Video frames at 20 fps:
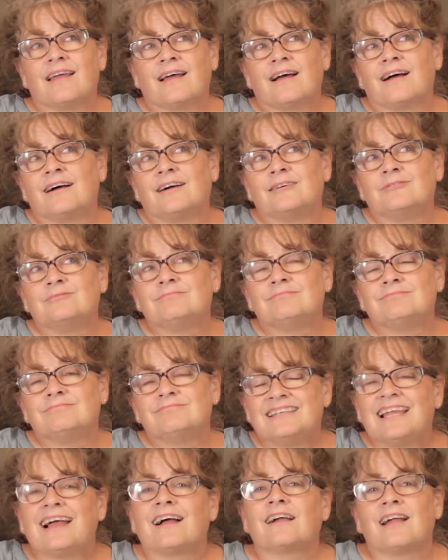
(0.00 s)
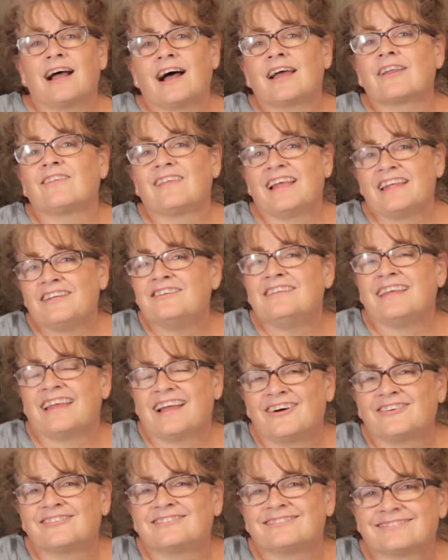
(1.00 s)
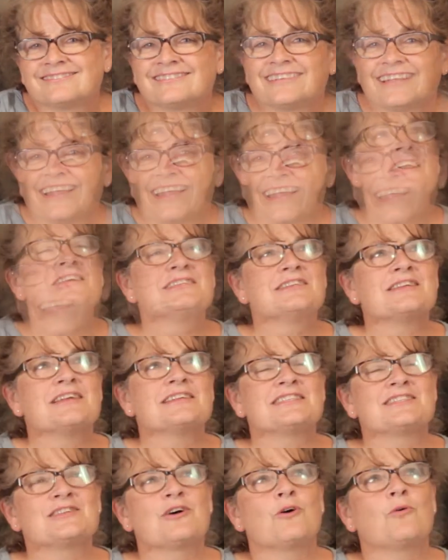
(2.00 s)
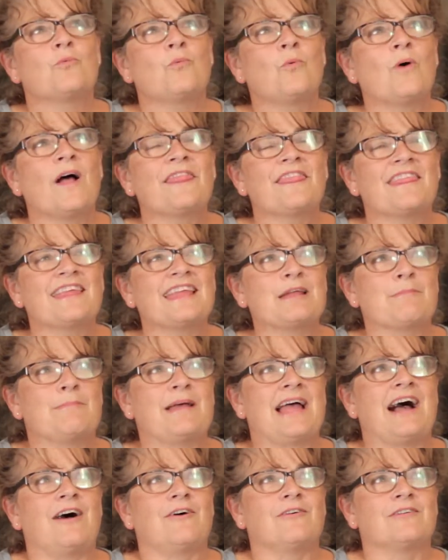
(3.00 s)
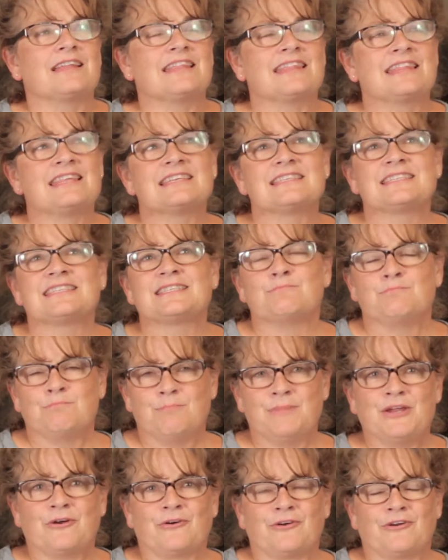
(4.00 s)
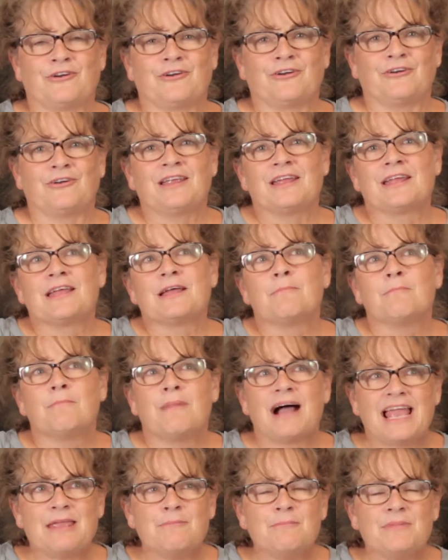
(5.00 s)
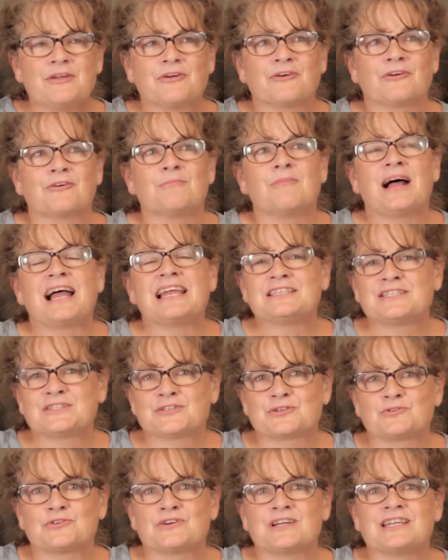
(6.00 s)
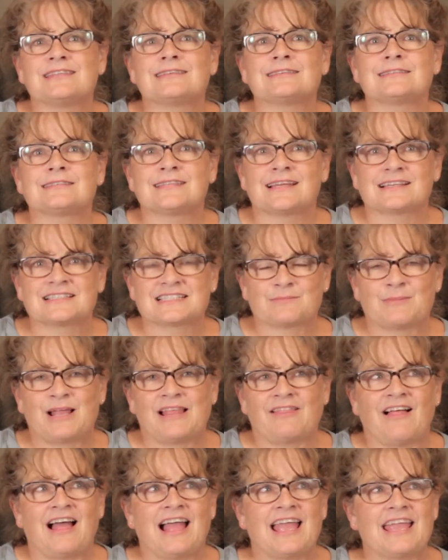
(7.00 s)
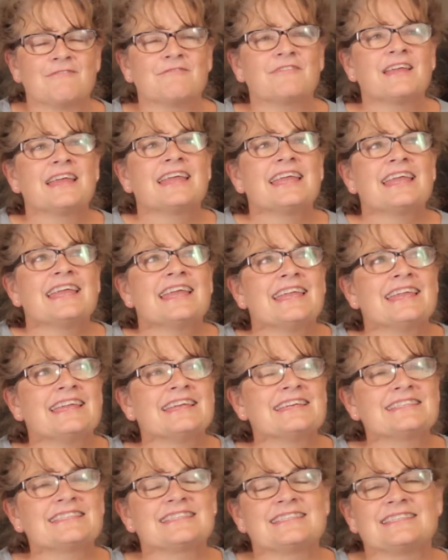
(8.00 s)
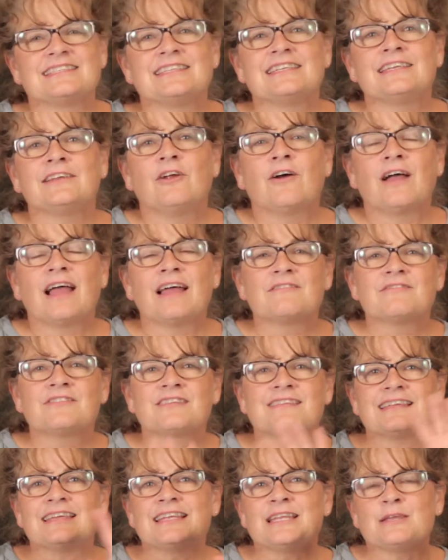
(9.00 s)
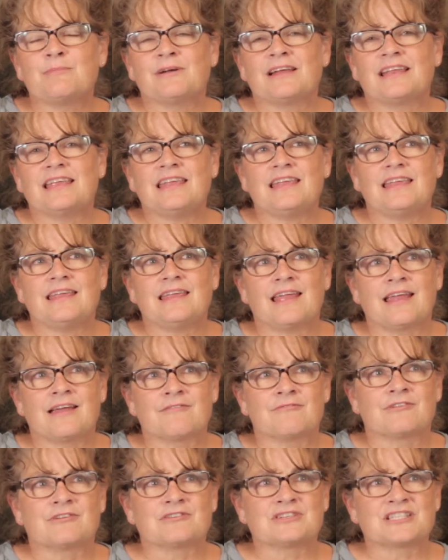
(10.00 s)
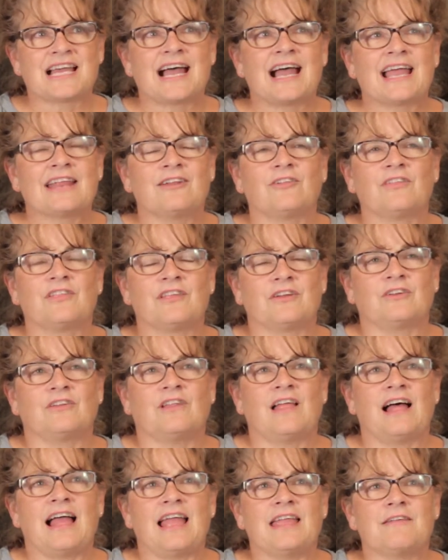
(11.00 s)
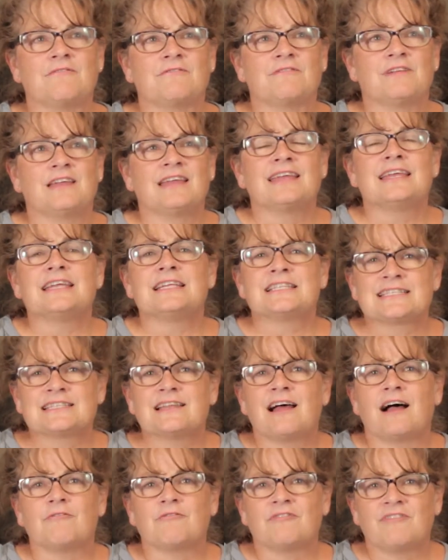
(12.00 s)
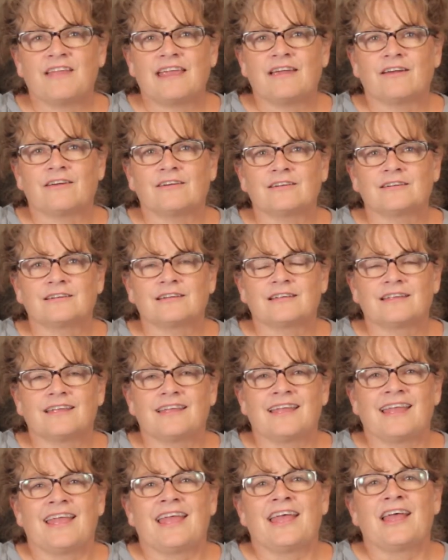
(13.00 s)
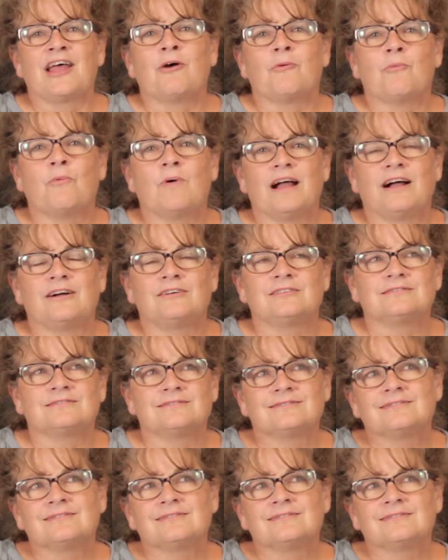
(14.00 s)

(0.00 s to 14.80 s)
uh, yeah, God will let you down. So, one thing about this mirror, my mirror, my story that sucks my life, is, you know, has anybody ever titled their life, It's Not Fair? Well,